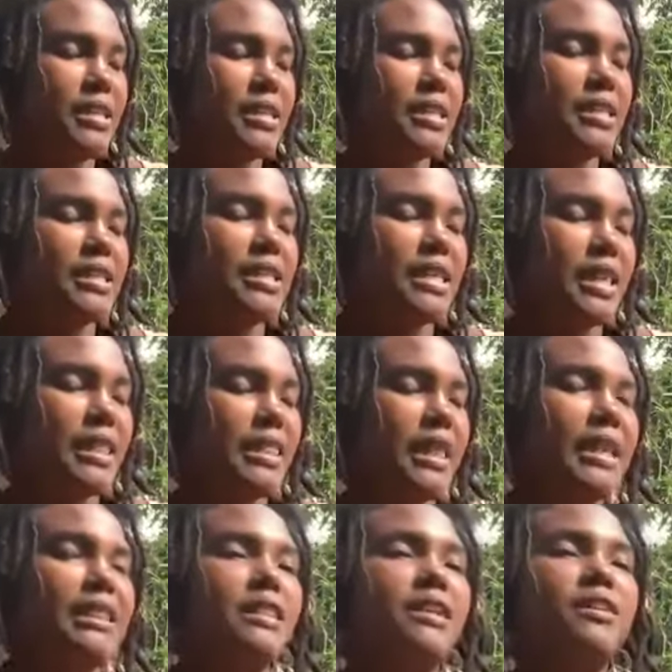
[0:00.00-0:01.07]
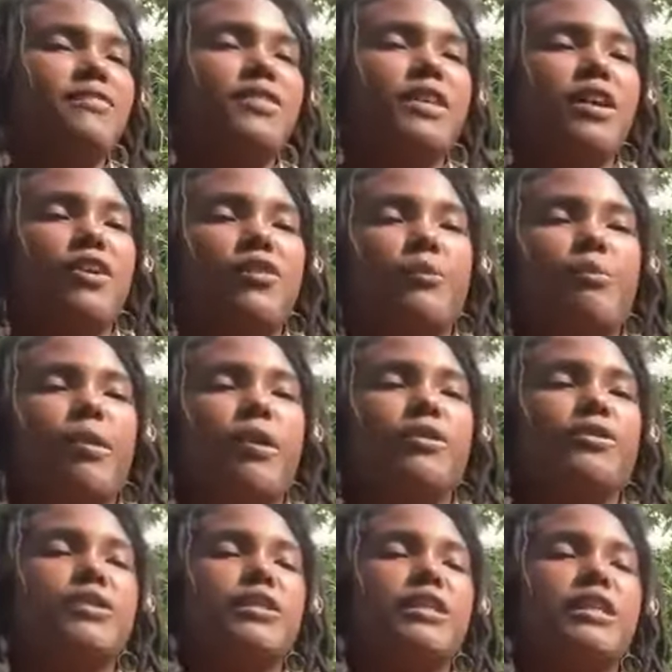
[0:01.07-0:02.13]
Insist that they love the other
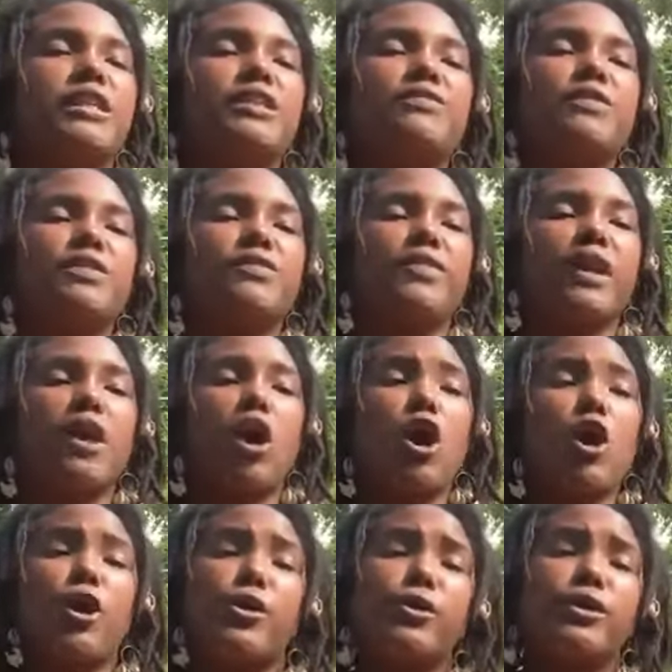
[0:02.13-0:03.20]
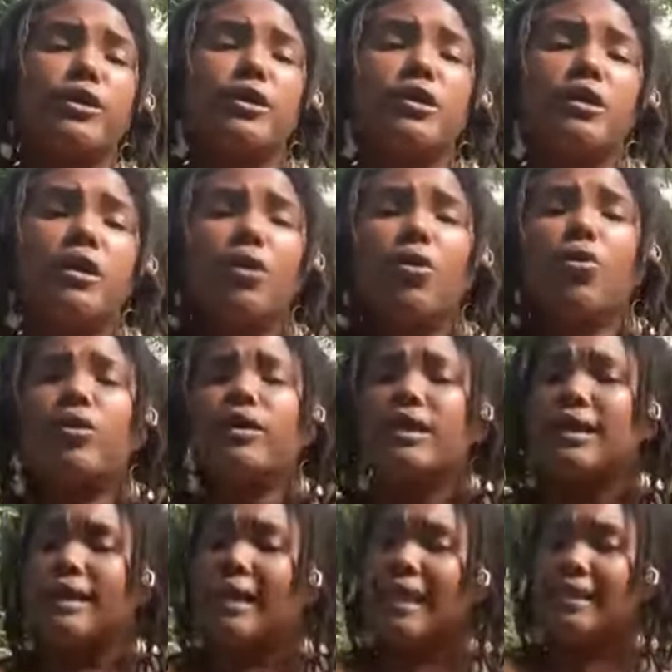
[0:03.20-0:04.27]
person even if they are hurting or
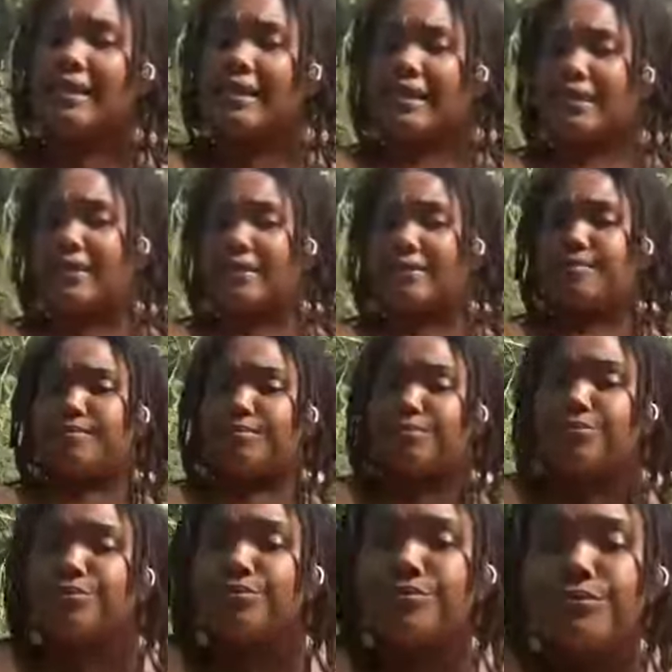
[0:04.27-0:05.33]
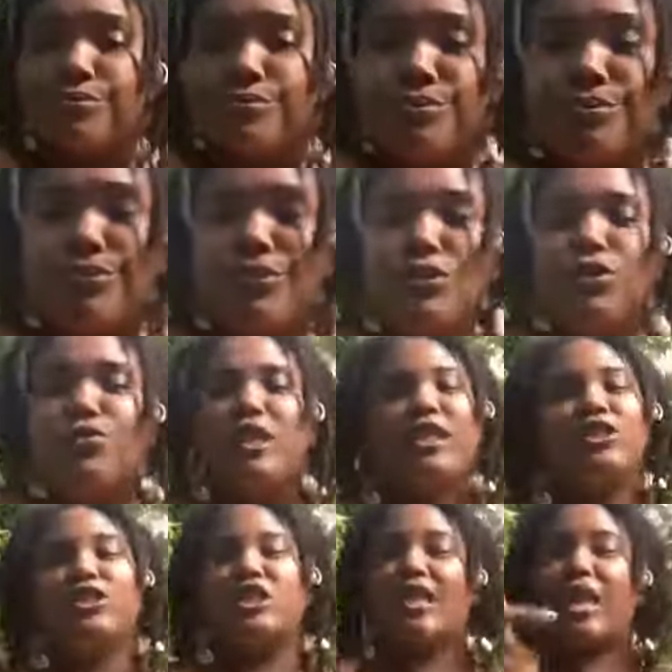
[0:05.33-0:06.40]
neglecting them. Mm, you
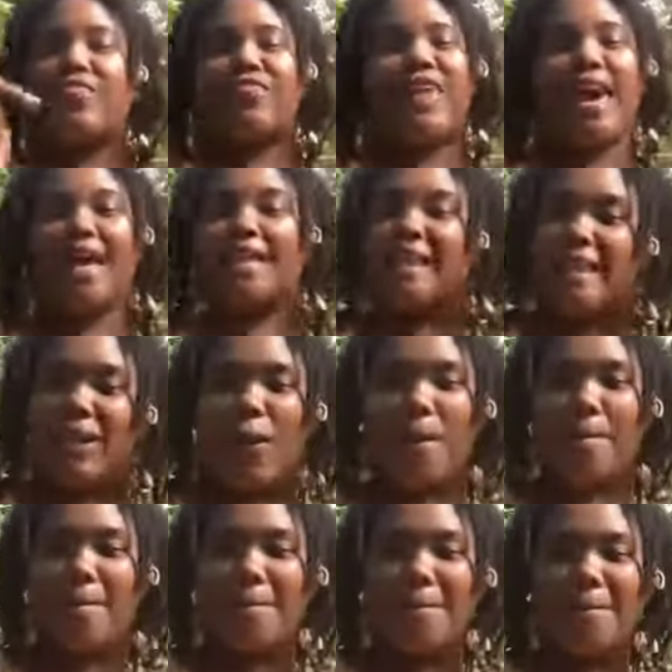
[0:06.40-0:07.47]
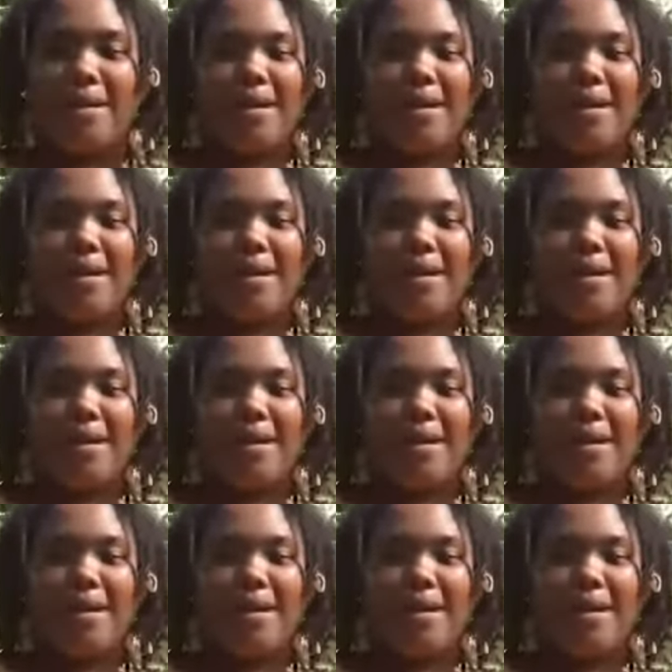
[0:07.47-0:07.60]
really just cathect them